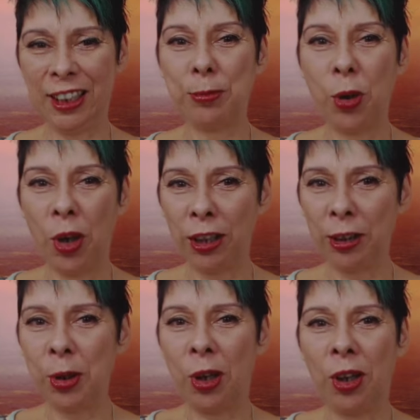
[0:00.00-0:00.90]
are more and
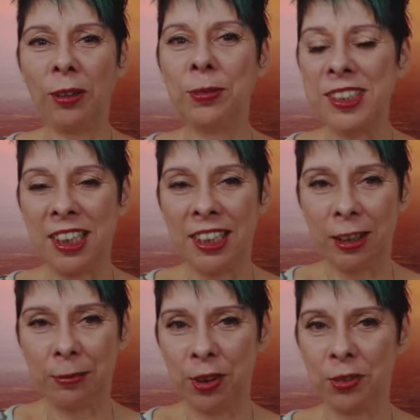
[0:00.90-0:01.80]
more
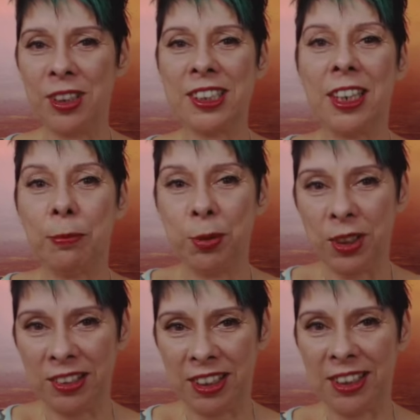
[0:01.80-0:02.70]

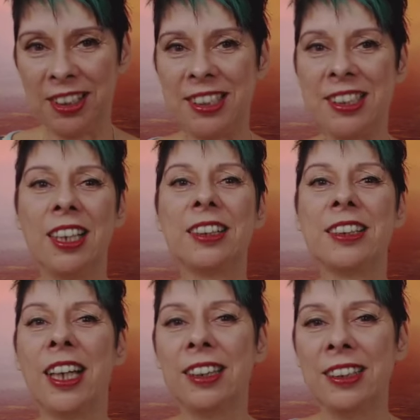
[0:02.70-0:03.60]
celebrities
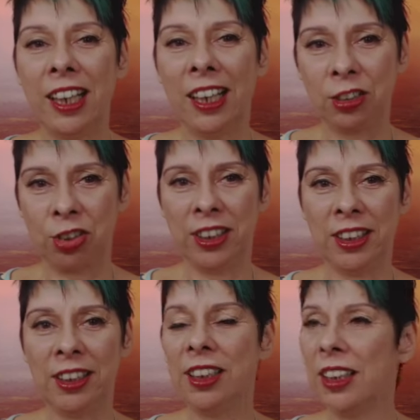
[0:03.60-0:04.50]
that
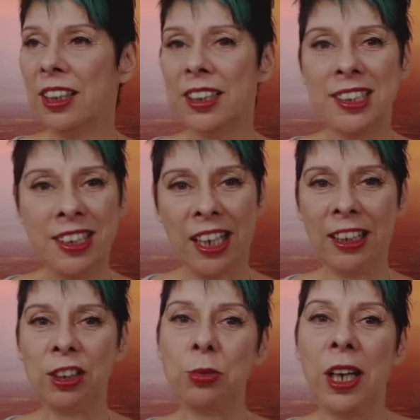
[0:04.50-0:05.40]
actually
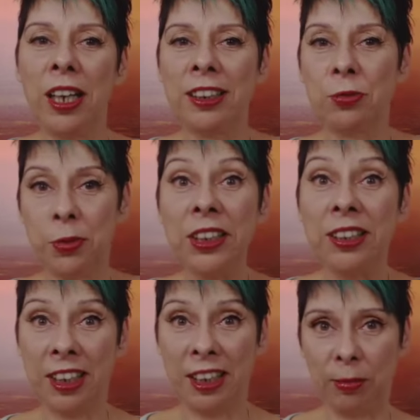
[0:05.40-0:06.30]
stand right
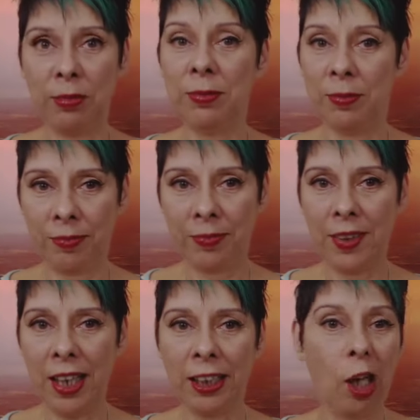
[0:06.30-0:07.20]
with them.
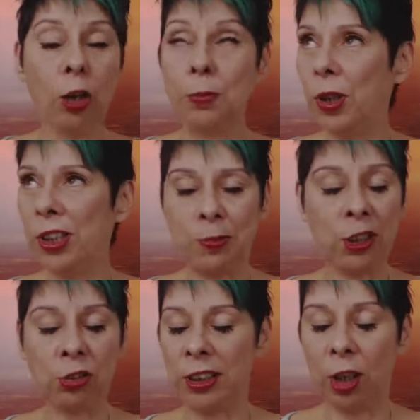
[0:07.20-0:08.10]
And Oprah,
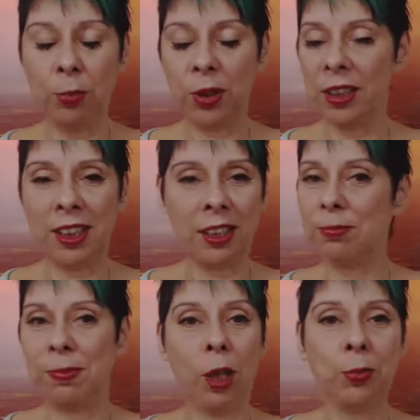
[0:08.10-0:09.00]
especially
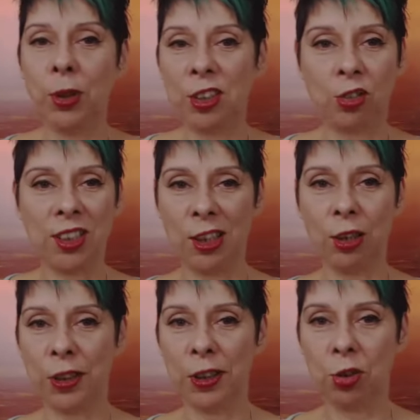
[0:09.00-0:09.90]
Oprah is just
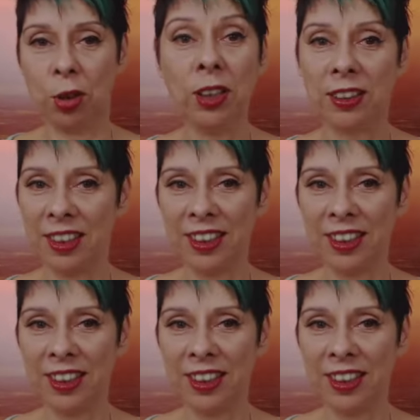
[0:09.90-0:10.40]
overjoyed.